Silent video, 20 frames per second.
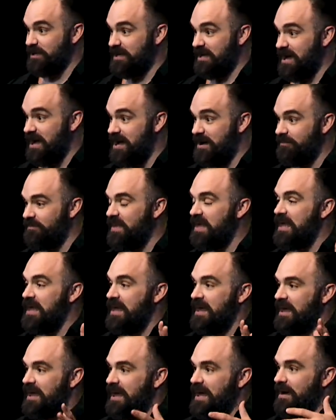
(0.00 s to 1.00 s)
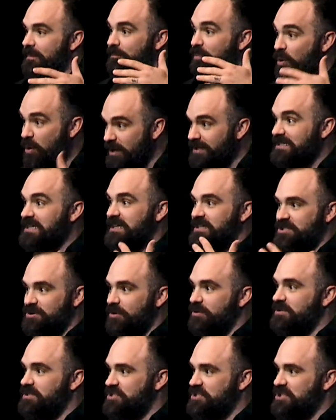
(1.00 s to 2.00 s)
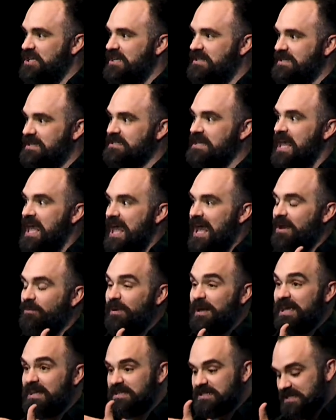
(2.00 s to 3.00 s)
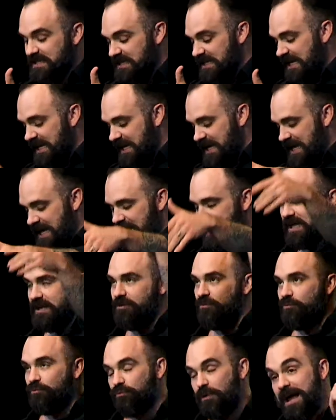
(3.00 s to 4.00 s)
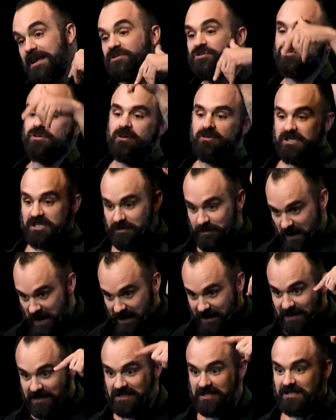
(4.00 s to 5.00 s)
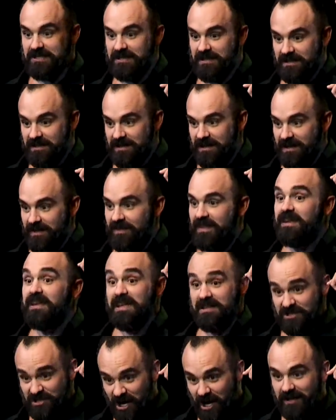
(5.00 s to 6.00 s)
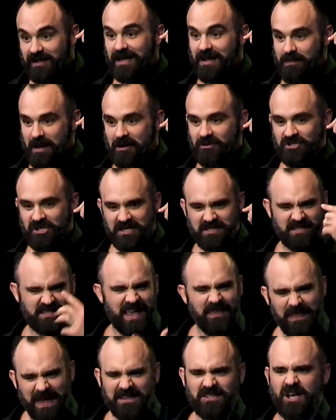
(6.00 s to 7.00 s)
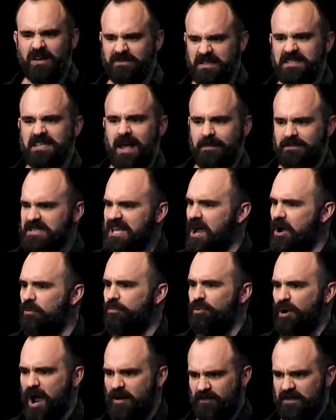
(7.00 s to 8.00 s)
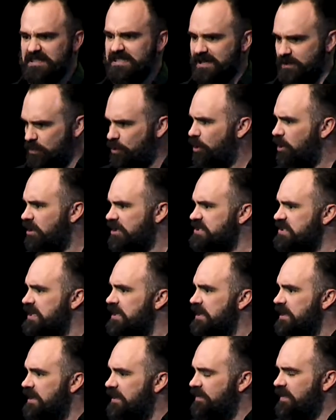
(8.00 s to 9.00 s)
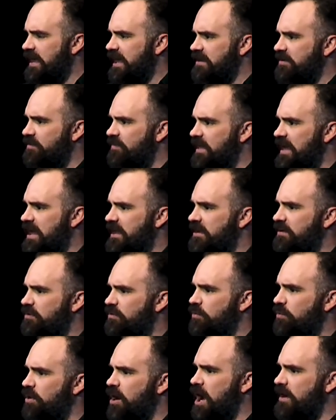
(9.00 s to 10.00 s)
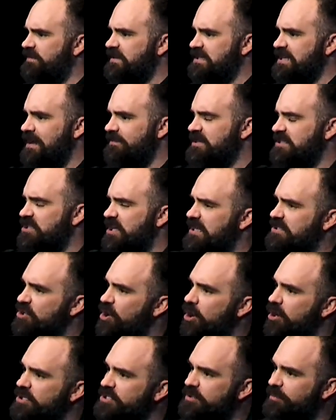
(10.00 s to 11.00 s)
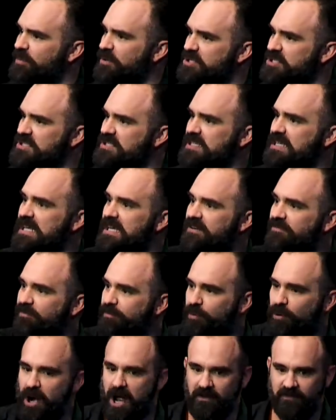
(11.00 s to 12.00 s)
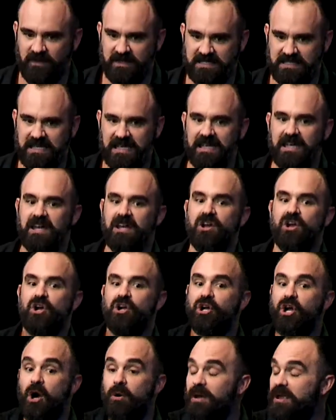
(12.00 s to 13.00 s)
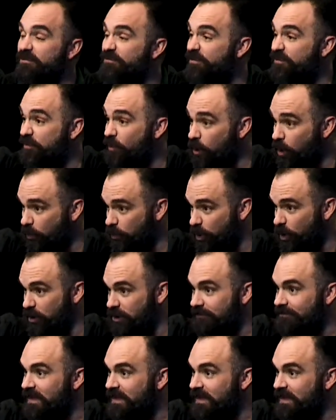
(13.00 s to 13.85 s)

come, pointing towards Jesus. And we can see in retrospect that it's talking about Jesus. And that's oftentimes how prophecy works, that oftentimes it's hard to perceive prophecy going forward.